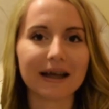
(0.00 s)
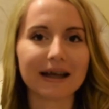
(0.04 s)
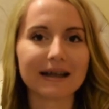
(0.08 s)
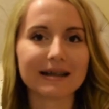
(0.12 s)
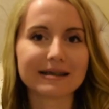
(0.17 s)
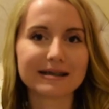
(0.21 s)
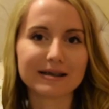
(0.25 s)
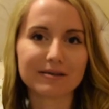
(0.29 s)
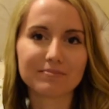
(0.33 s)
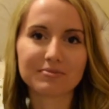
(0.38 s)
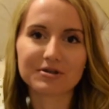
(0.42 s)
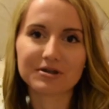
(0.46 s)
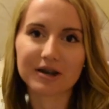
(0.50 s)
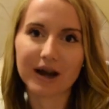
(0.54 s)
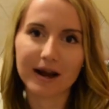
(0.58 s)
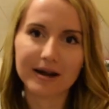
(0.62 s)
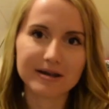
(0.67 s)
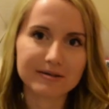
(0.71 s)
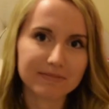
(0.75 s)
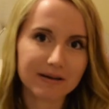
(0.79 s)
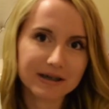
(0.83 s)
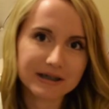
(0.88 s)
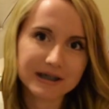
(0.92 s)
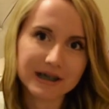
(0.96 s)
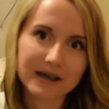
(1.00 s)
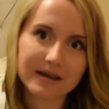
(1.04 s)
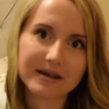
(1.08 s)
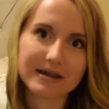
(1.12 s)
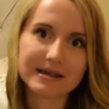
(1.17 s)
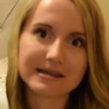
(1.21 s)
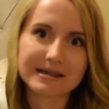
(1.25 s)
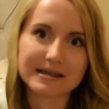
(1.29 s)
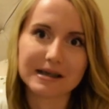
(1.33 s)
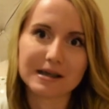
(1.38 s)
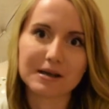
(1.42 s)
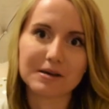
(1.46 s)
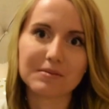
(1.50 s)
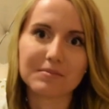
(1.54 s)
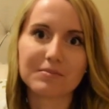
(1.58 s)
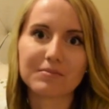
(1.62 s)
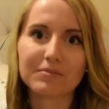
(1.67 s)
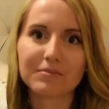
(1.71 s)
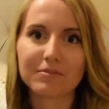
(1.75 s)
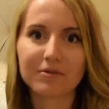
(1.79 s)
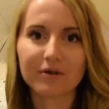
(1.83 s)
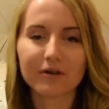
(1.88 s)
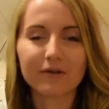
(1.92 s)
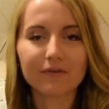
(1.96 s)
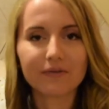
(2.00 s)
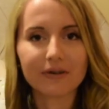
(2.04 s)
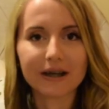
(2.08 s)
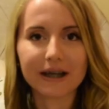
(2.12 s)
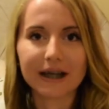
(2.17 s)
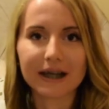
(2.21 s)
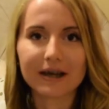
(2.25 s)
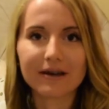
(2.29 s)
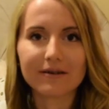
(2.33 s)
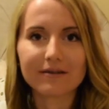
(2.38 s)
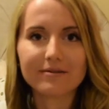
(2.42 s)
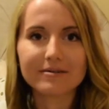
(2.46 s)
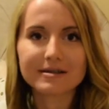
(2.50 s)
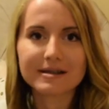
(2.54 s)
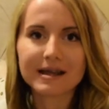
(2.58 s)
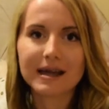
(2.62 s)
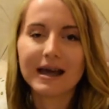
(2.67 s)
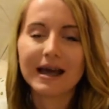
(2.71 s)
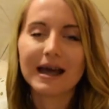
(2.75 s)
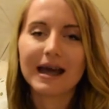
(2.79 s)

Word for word: and subscribe to my channel to see more videos.